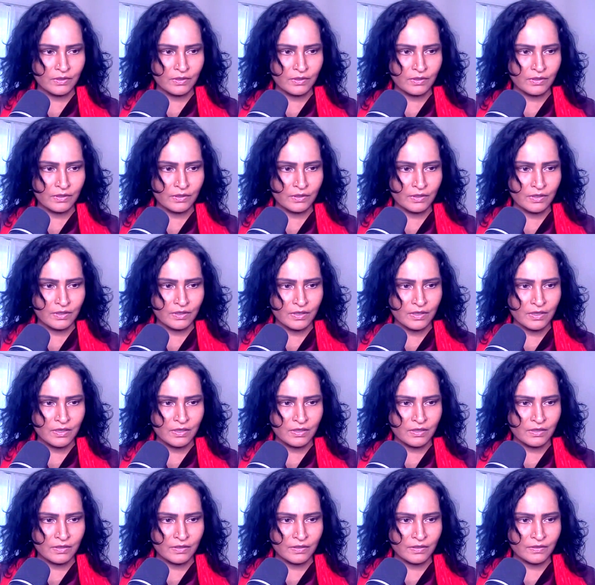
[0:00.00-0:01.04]

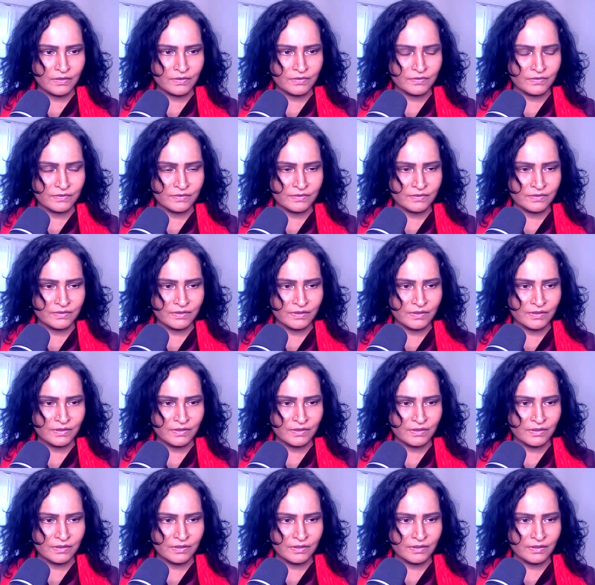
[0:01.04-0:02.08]

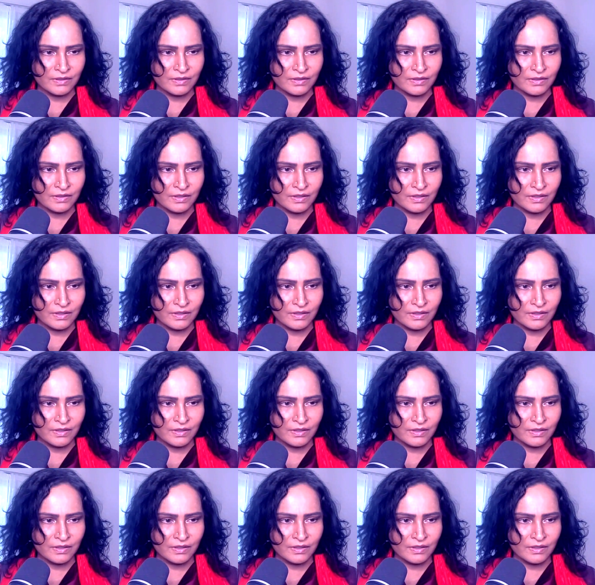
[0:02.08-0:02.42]
Nobody speaks.